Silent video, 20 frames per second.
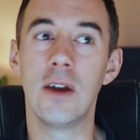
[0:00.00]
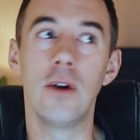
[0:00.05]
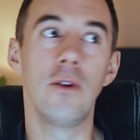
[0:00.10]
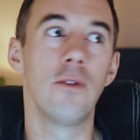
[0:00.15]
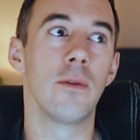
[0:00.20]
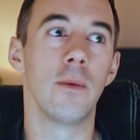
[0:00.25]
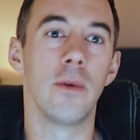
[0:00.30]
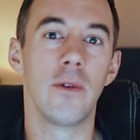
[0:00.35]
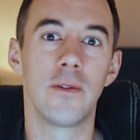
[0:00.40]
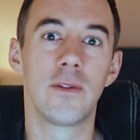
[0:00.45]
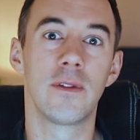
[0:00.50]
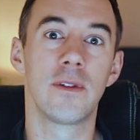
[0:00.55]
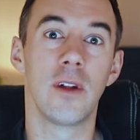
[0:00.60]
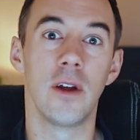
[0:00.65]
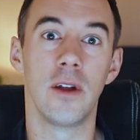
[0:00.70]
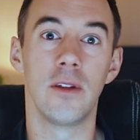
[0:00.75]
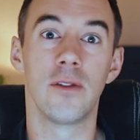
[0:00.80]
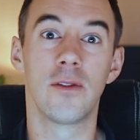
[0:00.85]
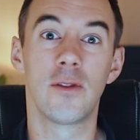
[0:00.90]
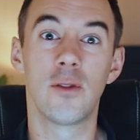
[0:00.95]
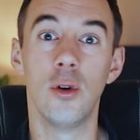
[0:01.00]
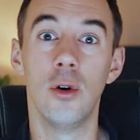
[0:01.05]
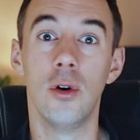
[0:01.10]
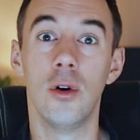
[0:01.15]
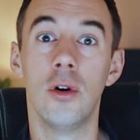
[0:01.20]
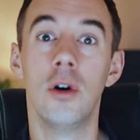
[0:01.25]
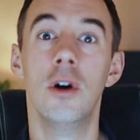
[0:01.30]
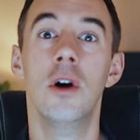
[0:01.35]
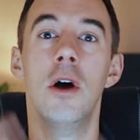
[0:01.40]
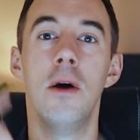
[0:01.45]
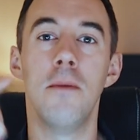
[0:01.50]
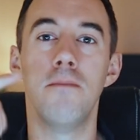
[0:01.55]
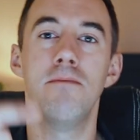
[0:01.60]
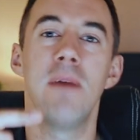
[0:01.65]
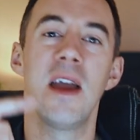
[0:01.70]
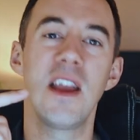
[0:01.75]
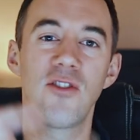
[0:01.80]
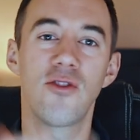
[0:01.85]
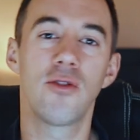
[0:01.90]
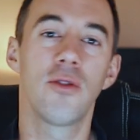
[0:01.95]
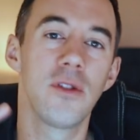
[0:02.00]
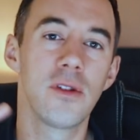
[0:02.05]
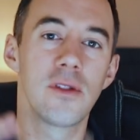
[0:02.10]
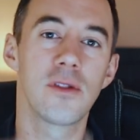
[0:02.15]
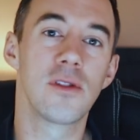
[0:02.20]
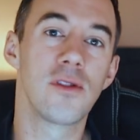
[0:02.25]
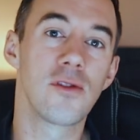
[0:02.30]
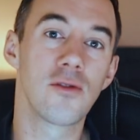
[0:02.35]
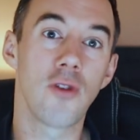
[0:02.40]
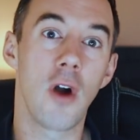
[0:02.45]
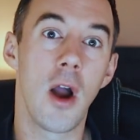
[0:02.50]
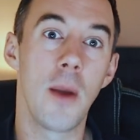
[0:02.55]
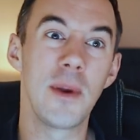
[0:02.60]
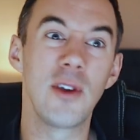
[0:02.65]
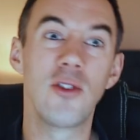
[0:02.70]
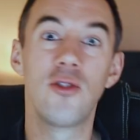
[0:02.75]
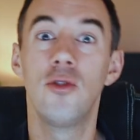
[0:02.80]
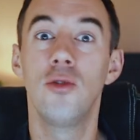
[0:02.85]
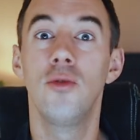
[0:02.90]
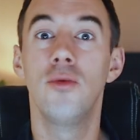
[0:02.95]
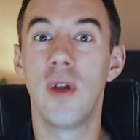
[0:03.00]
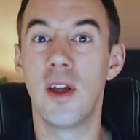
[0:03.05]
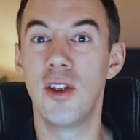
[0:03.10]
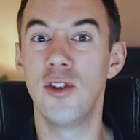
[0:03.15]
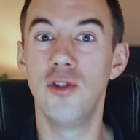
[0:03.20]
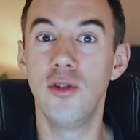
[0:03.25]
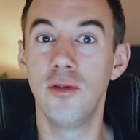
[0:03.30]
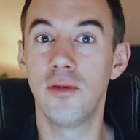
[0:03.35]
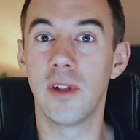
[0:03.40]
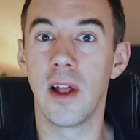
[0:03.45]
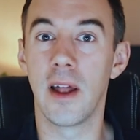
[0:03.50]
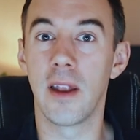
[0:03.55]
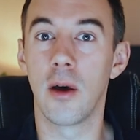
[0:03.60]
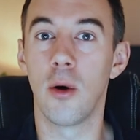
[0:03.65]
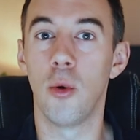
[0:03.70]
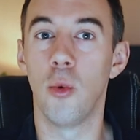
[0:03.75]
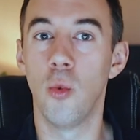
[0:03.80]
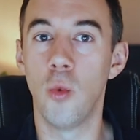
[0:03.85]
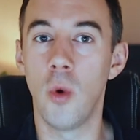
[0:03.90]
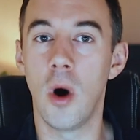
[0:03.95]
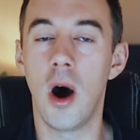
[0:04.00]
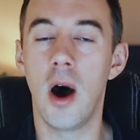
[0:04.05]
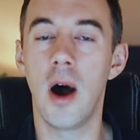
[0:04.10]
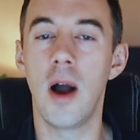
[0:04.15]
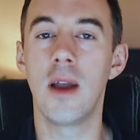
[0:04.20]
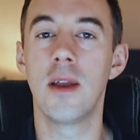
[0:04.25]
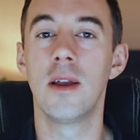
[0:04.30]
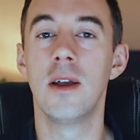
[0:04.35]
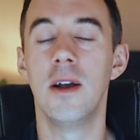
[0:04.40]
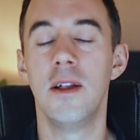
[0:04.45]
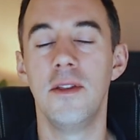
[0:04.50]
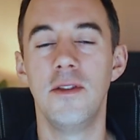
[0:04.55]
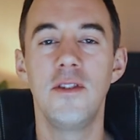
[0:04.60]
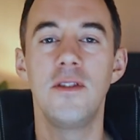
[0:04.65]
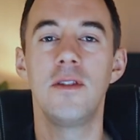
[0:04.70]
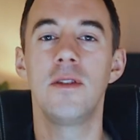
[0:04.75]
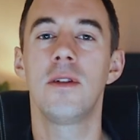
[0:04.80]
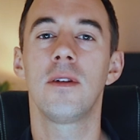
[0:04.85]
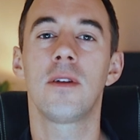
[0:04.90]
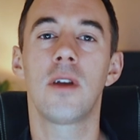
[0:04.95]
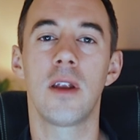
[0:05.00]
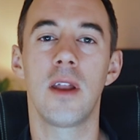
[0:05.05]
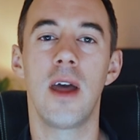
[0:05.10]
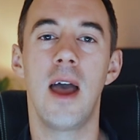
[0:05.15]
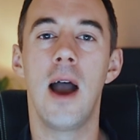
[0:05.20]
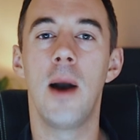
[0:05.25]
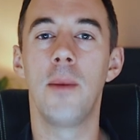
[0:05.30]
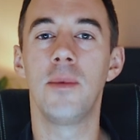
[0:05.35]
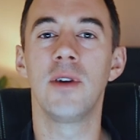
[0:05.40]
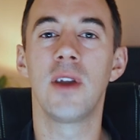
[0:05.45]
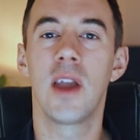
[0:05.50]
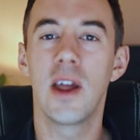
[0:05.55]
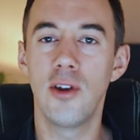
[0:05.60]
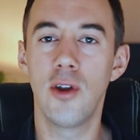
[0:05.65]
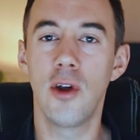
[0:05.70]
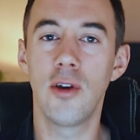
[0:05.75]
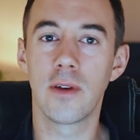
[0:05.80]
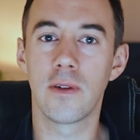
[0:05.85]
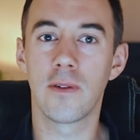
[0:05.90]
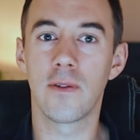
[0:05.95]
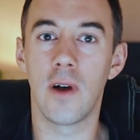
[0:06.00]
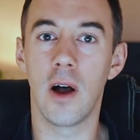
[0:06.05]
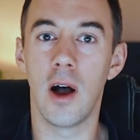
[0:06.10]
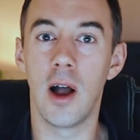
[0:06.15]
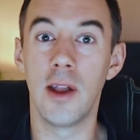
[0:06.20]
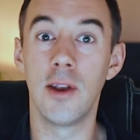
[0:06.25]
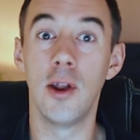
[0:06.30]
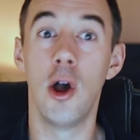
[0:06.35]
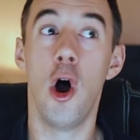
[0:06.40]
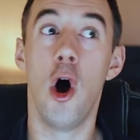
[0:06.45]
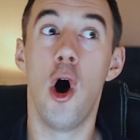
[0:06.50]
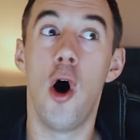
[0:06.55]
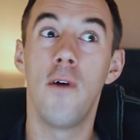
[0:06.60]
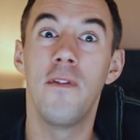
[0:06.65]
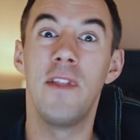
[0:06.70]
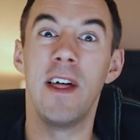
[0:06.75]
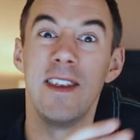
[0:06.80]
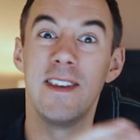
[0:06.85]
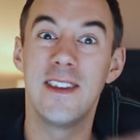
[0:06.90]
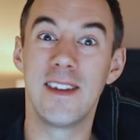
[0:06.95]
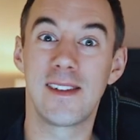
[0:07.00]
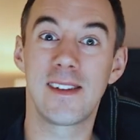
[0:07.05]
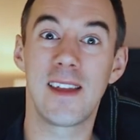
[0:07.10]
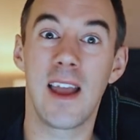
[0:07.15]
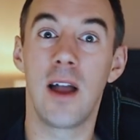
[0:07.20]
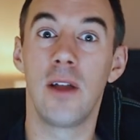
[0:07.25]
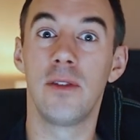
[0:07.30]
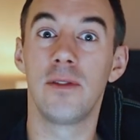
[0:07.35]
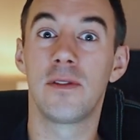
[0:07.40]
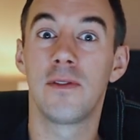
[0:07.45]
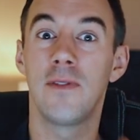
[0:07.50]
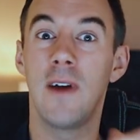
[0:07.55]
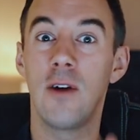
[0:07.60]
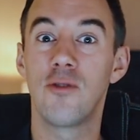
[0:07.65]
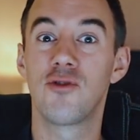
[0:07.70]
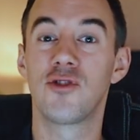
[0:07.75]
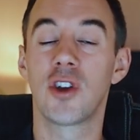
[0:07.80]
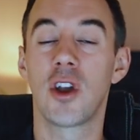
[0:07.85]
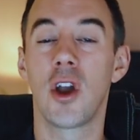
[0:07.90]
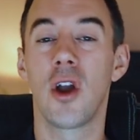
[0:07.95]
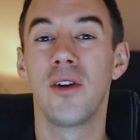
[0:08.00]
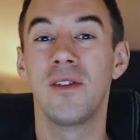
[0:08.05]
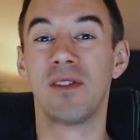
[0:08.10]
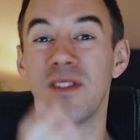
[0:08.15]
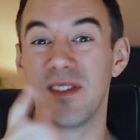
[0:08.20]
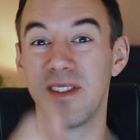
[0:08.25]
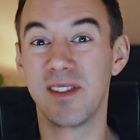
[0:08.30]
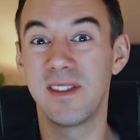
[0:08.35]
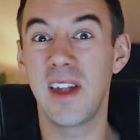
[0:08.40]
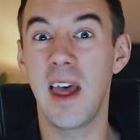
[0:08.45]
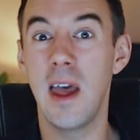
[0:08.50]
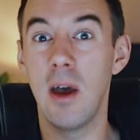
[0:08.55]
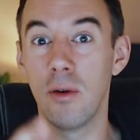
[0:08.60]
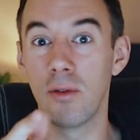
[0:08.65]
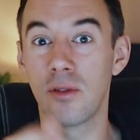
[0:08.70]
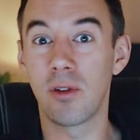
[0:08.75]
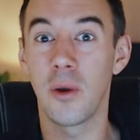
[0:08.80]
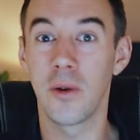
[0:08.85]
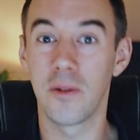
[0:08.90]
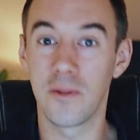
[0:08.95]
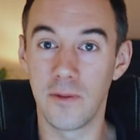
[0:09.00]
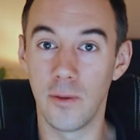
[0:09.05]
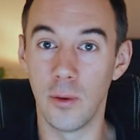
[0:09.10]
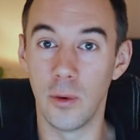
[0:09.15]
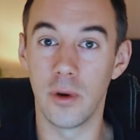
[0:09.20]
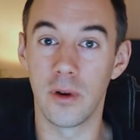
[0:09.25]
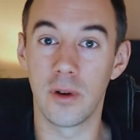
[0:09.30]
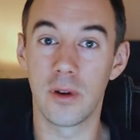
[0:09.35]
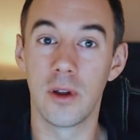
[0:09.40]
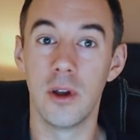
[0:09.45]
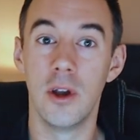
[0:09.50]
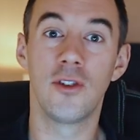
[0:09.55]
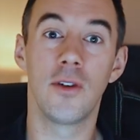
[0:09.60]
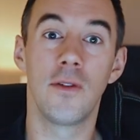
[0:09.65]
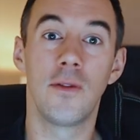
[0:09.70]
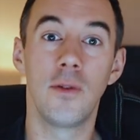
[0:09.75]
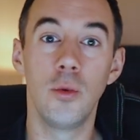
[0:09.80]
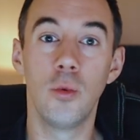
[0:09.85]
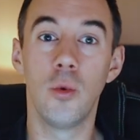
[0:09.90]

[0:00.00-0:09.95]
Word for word: deal from a certain store, make sure that you're subscribing to their newsletter. Why? This is gonna help you get notified of their discounts, voucher codes, and sales going forward. So if